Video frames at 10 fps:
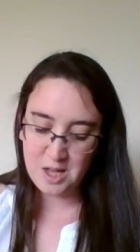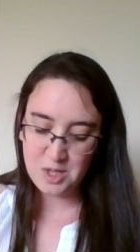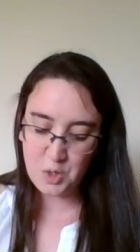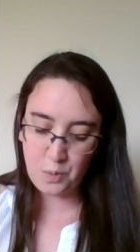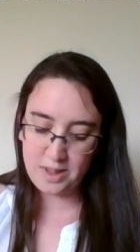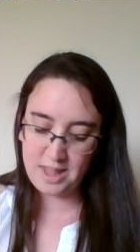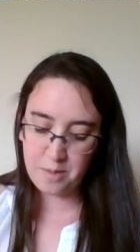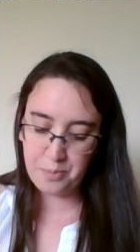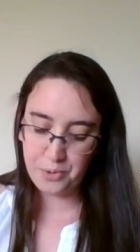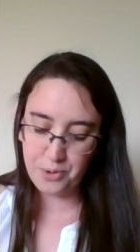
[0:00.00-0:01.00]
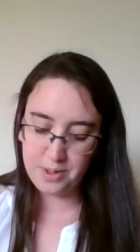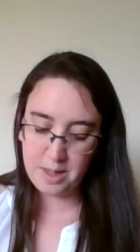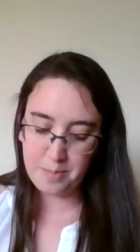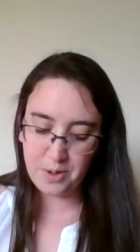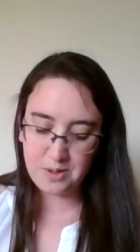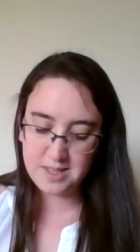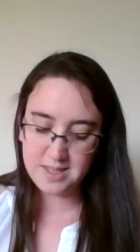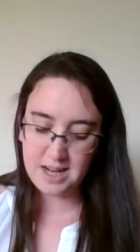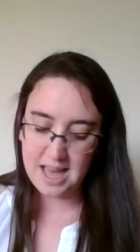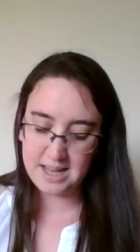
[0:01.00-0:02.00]
So when they had brought their boats
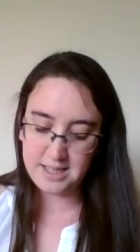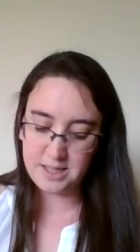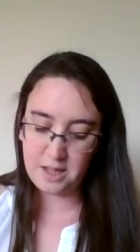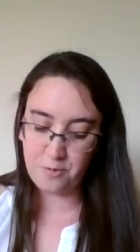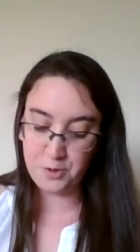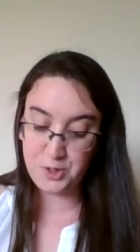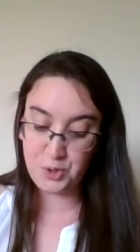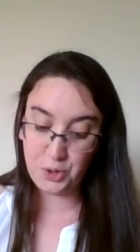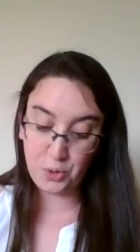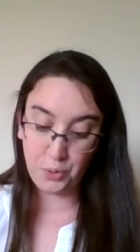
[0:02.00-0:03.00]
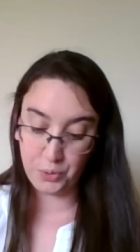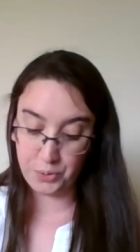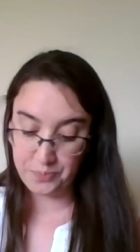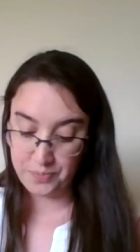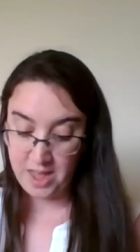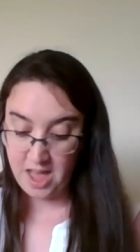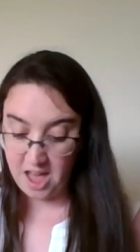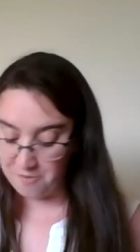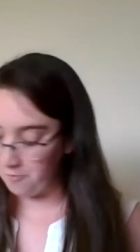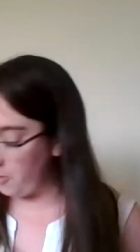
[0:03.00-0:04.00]
to land, they forsook all
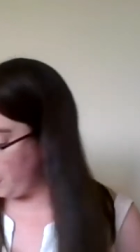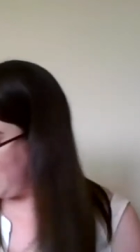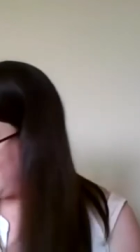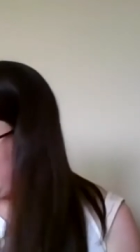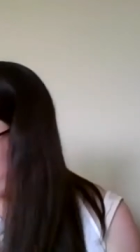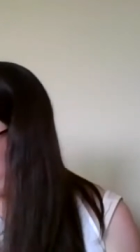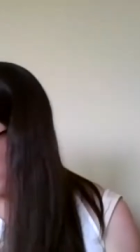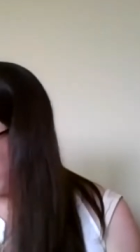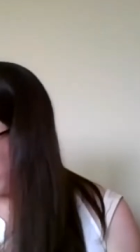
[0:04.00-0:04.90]
and followed him.